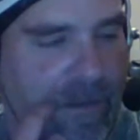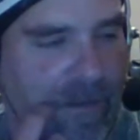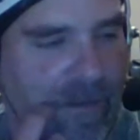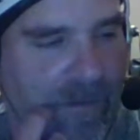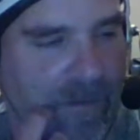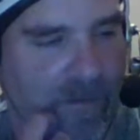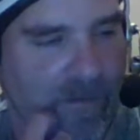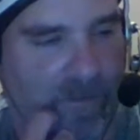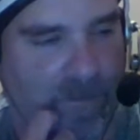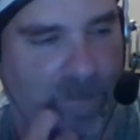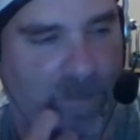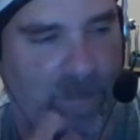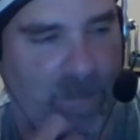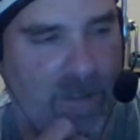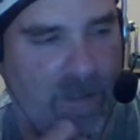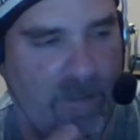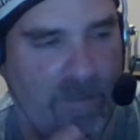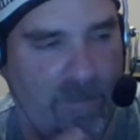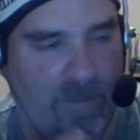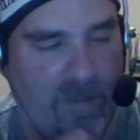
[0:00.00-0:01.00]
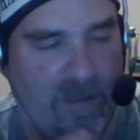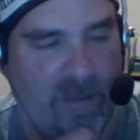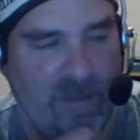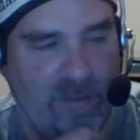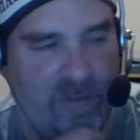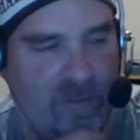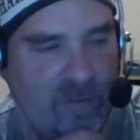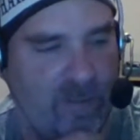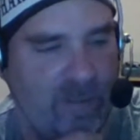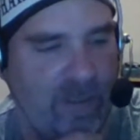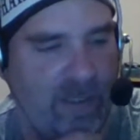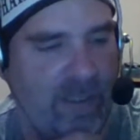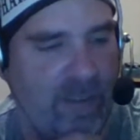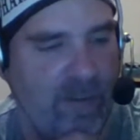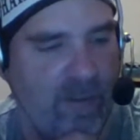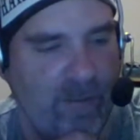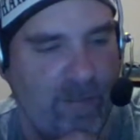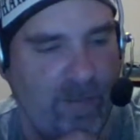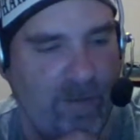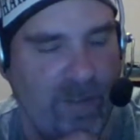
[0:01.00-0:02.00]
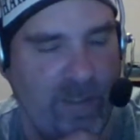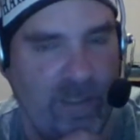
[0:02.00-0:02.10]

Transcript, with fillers: Biggie looks like he just has fun